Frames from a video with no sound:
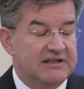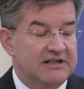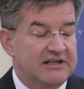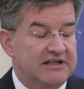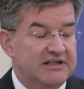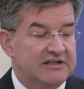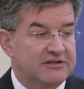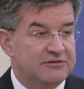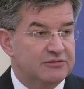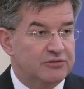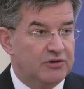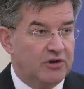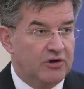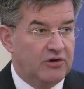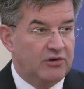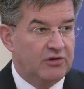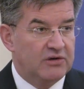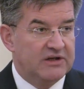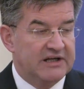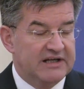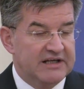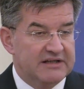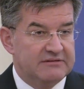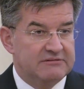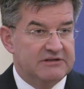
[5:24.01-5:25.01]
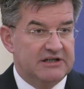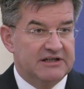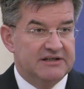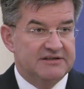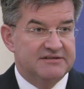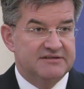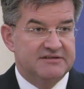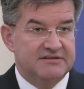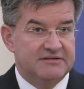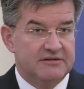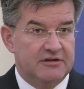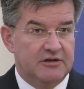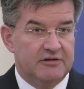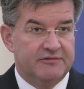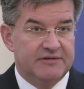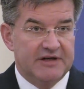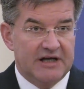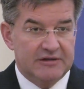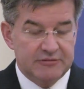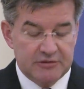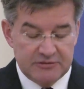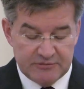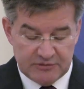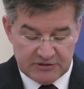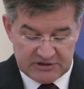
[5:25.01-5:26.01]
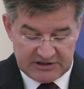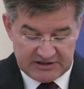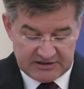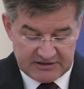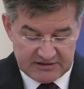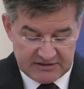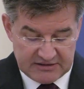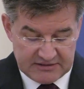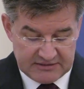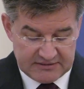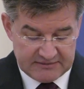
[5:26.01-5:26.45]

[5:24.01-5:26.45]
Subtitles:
into all areas of our work.